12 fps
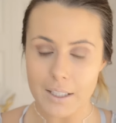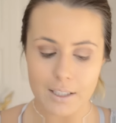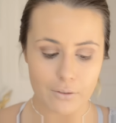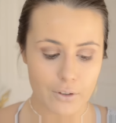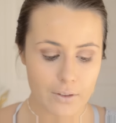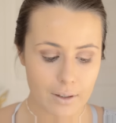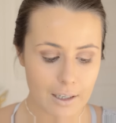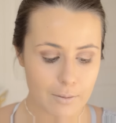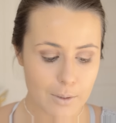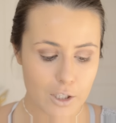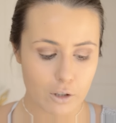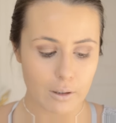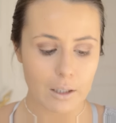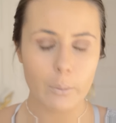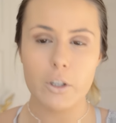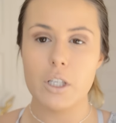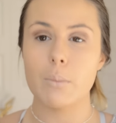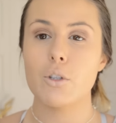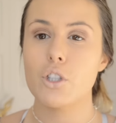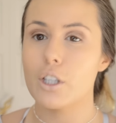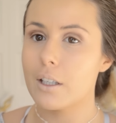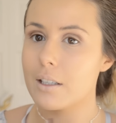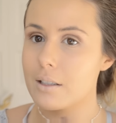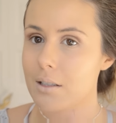different that I've been doing, which I'm
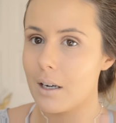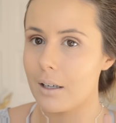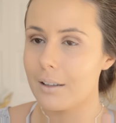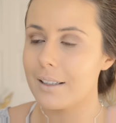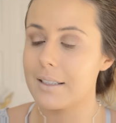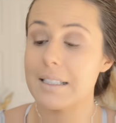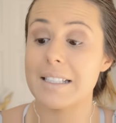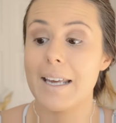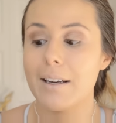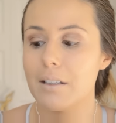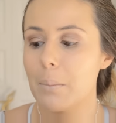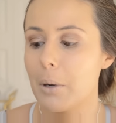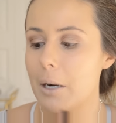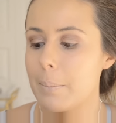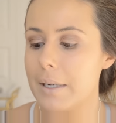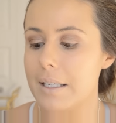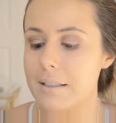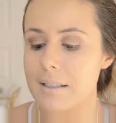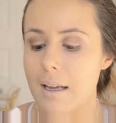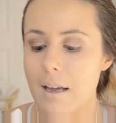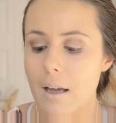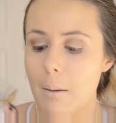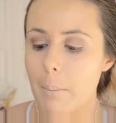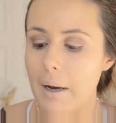sure is not its intended purpose,
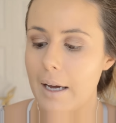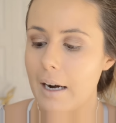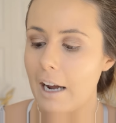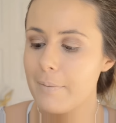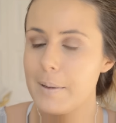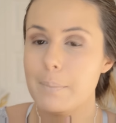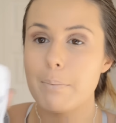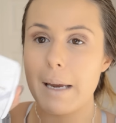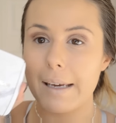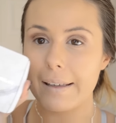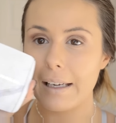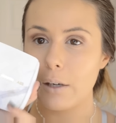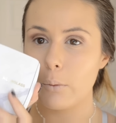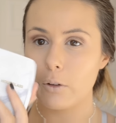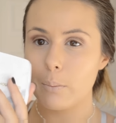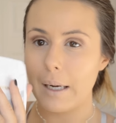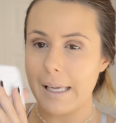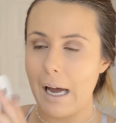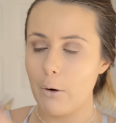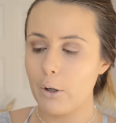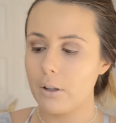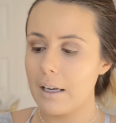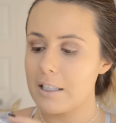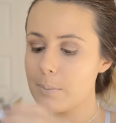but I've been baking with my
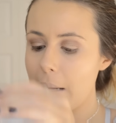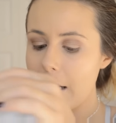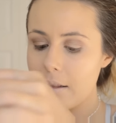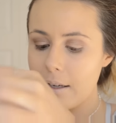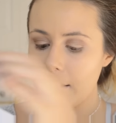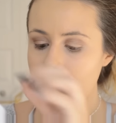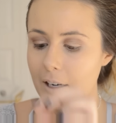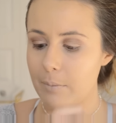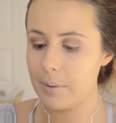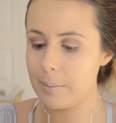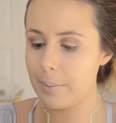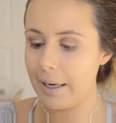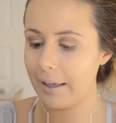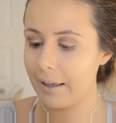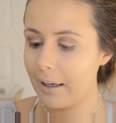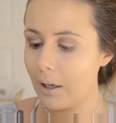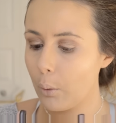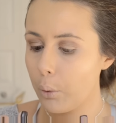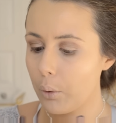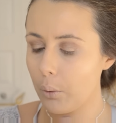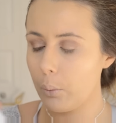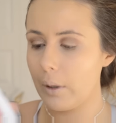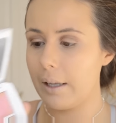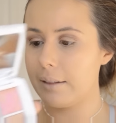Hourglass palette, and I've been baking
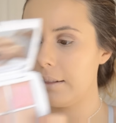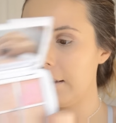with